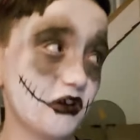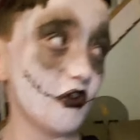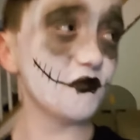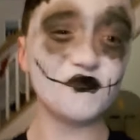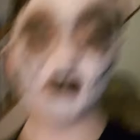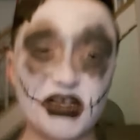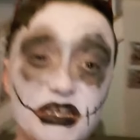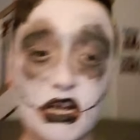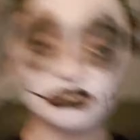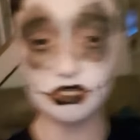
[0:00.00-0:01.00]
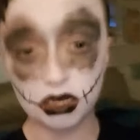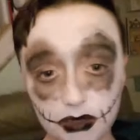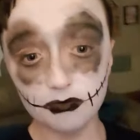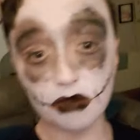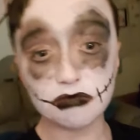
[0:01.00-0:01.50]
or treat because
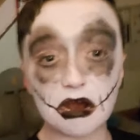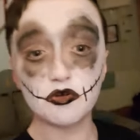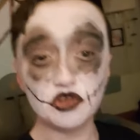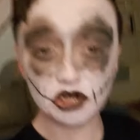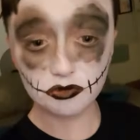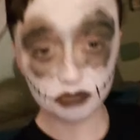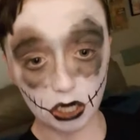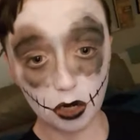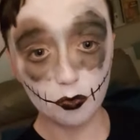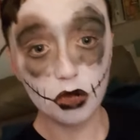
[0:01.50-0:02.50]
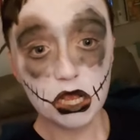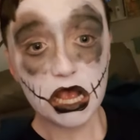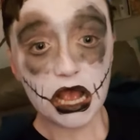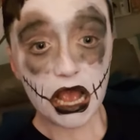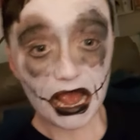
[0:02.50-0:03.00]
I'm about to go.
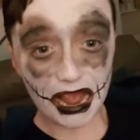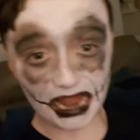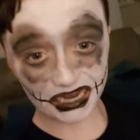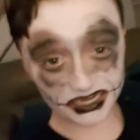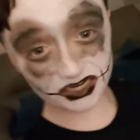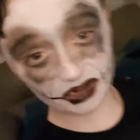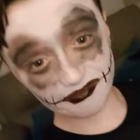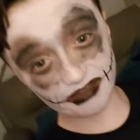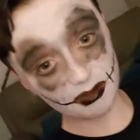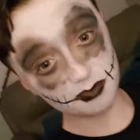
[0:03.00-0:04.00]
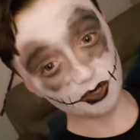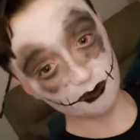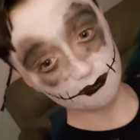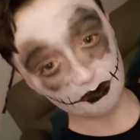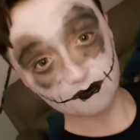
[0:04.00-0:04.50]
And guys, if
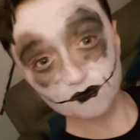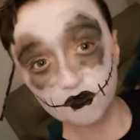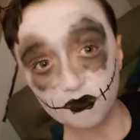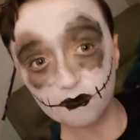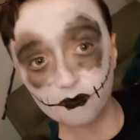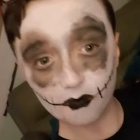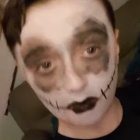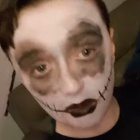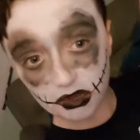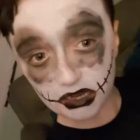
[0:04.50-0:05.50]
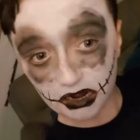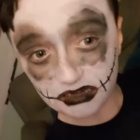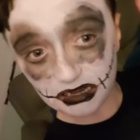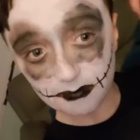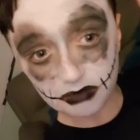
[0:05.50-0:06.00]
you're wondering why
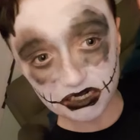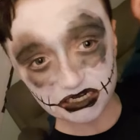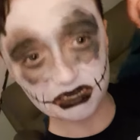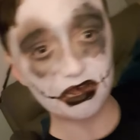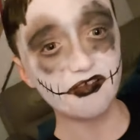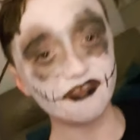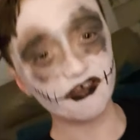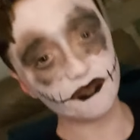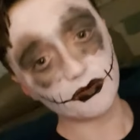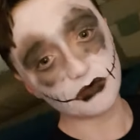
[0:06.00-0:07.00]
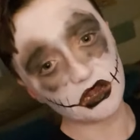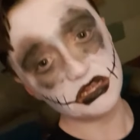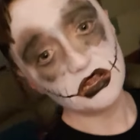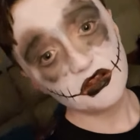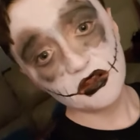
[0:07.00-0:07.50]
I have my glasses on my